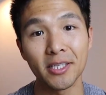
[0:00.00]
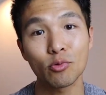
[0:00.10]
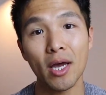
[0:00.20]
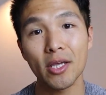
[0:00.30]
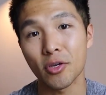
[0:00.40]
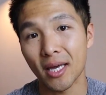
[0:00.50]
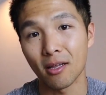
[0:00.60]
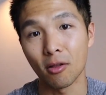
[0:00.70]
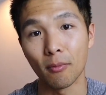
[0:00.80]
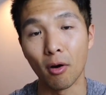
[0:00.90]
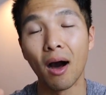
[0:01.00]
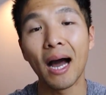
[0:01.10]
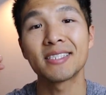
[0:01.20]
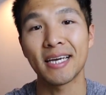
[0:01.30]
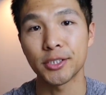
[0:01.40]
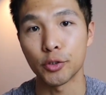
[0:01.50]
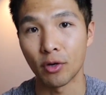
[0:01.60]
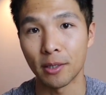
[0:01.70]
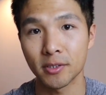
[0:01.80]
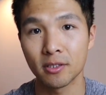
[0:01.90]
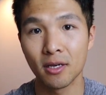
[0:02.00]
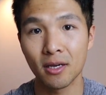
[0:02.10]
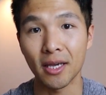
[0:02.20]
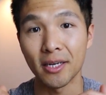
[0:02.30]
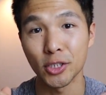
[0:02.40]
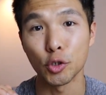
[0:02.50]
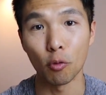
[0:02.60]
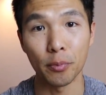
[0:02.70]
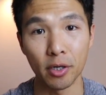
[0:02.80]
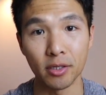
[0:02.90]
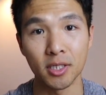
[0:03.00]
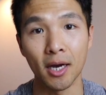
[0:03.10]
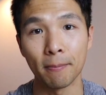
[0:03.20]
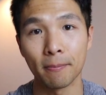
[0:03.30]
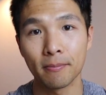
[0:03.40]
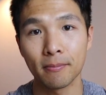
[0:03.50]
this way you get a lot more high tension reps in a short period of time,